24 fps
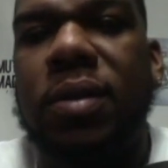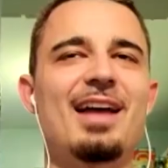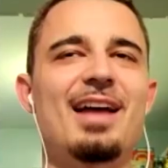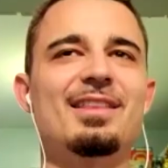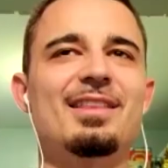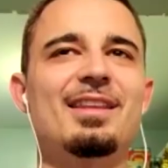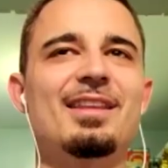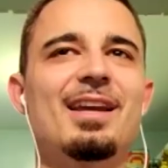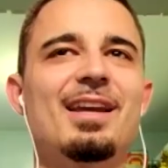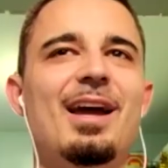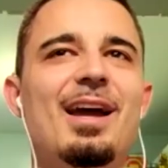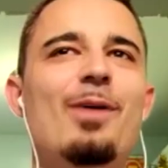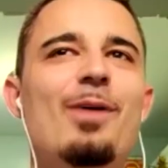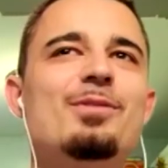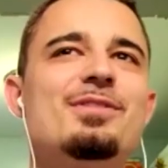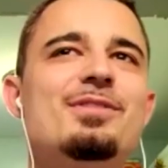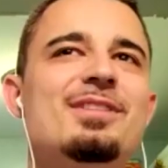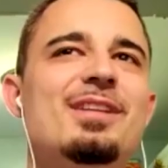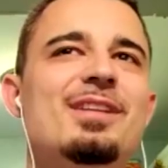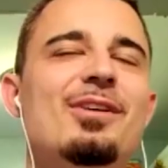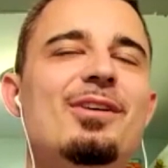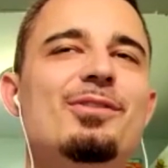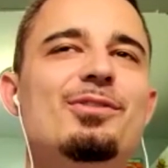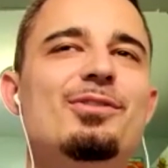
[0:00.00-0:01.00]
Yeah, I think I
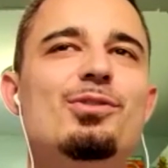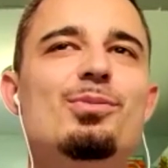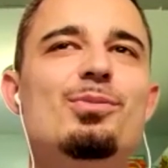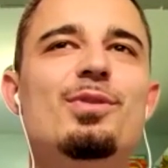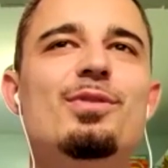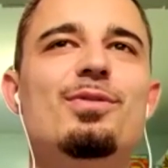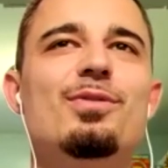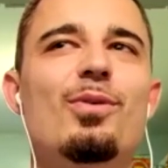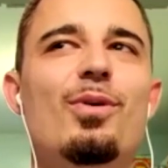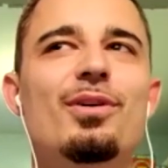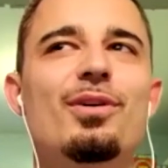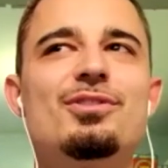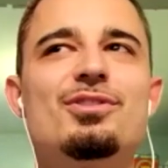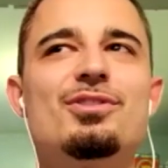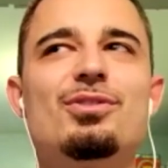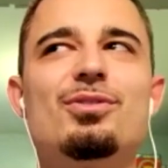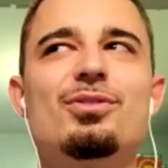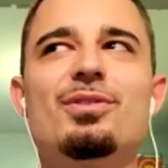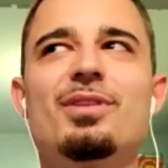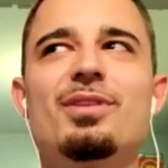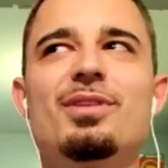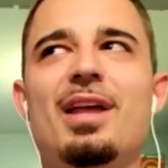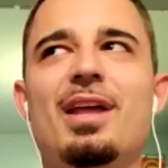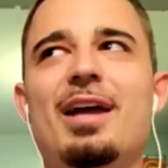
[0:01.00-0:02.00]
was telling you before
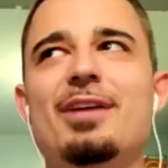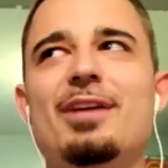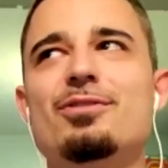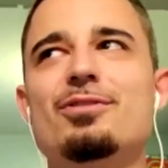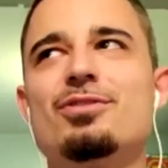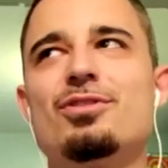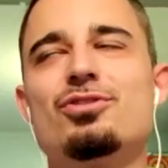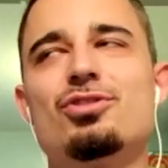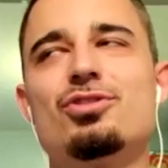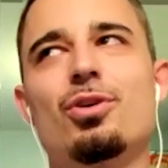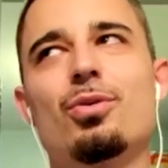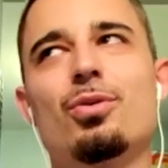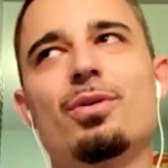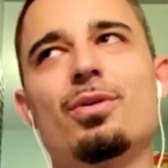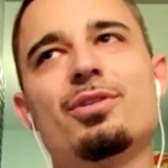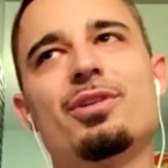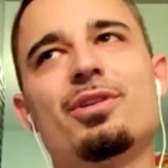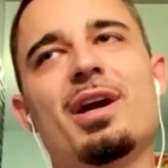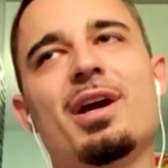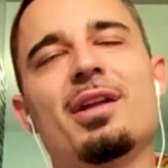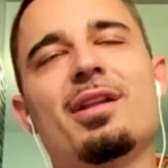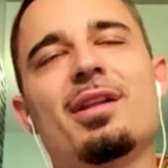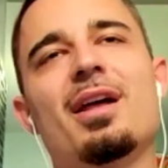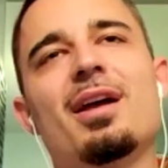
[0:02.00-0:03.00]
too, and I used to
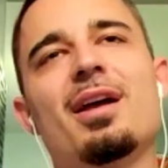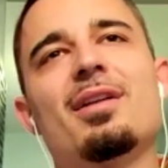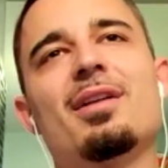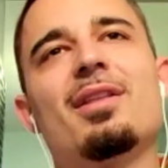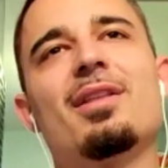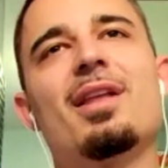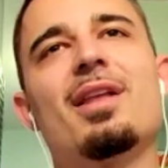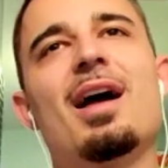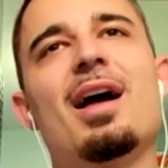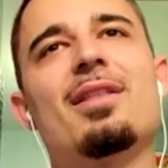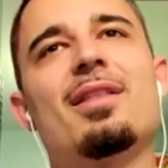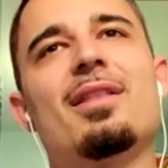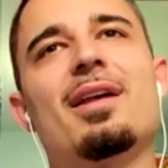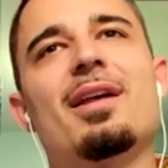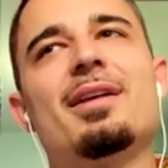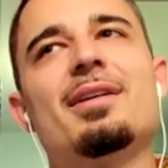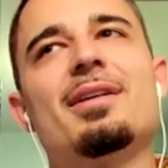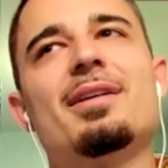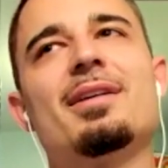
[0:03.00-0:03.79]
joke with Crackalack a lot.